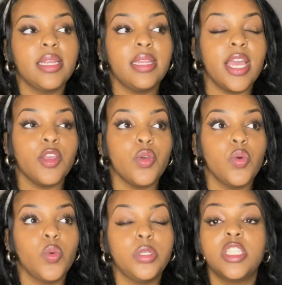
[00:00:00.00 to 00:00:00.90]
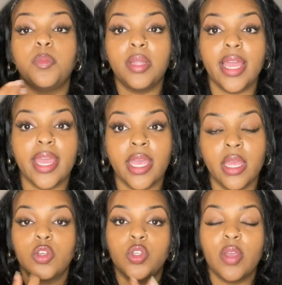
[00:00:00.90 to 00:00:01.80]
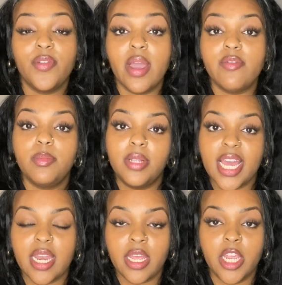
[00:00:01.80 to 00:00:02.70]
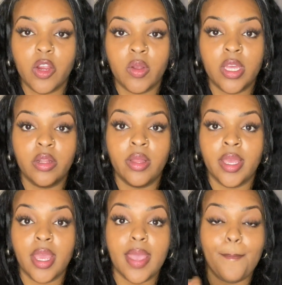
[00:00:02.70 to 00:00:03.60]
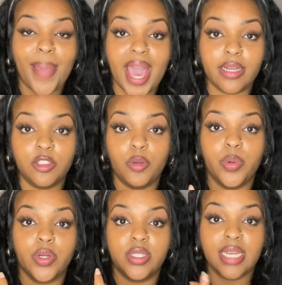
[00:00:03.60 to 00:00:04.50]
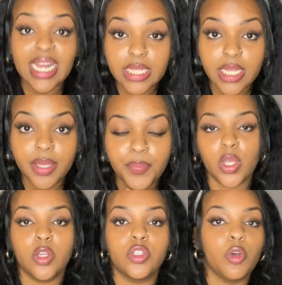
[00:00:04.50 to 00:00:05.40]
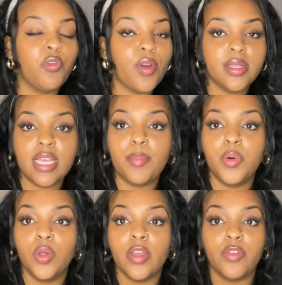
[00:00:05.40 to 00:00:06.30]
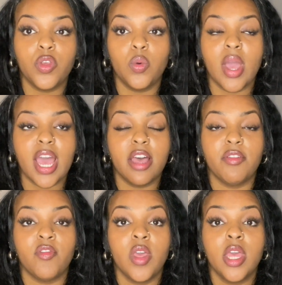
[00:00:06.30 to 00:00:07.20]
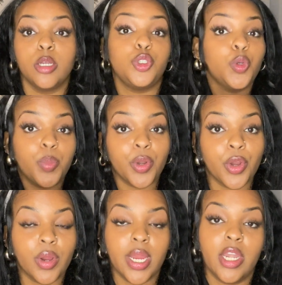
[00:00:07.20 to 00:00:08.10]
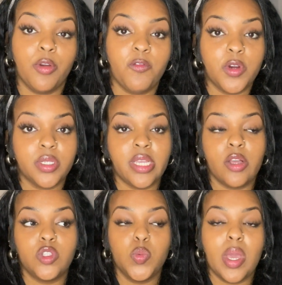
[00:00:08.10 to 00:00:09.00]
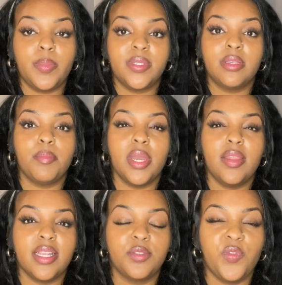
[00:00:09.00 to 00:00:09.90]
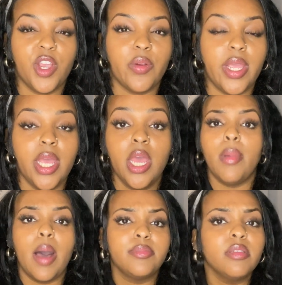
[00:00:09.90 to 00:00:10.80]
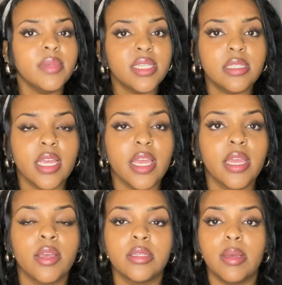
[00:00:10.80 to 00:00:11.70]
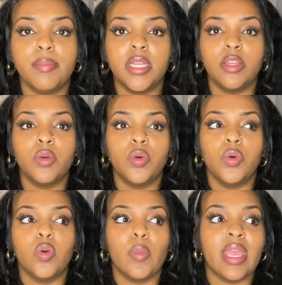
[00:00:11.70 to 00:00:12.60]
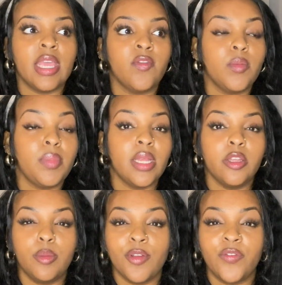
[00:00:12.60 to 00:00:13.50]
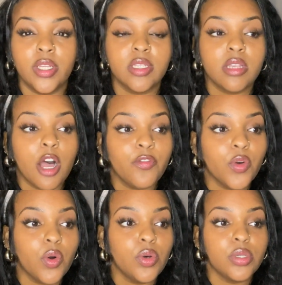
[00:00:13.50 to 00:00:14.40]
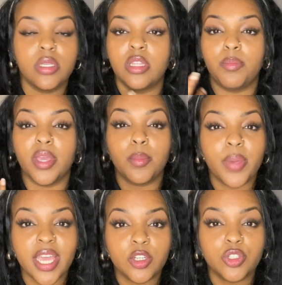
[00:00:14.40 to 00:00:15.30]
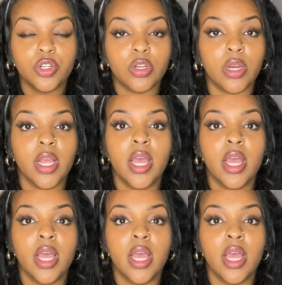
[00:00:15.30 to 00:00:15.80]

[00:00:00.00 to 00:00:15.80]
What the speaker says: that you display. So if you have a planet here, it'll impact your personality. So for example, if you have Jupiter in your 1st house, you might be somebody that's very optimistic, somebody who may even be a little bit philosophical, see the big picture,